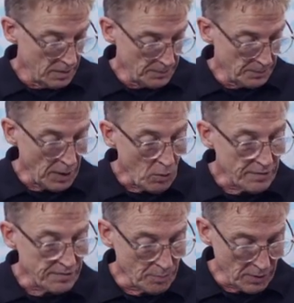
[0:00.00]
power
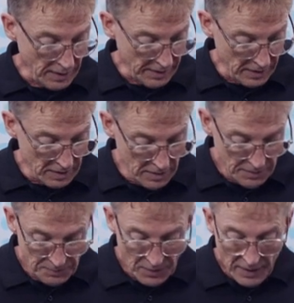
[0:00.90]
supply here,
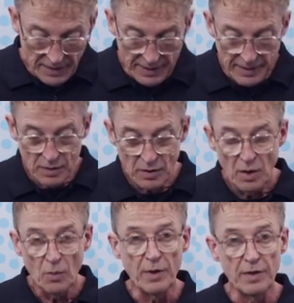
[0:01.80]
and
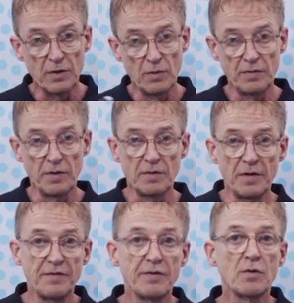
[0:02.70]
we are using
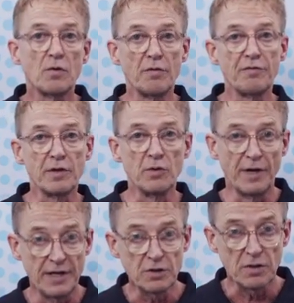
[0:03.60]
this
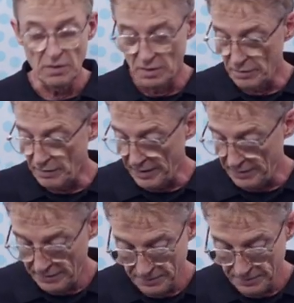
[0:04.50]
configuration device.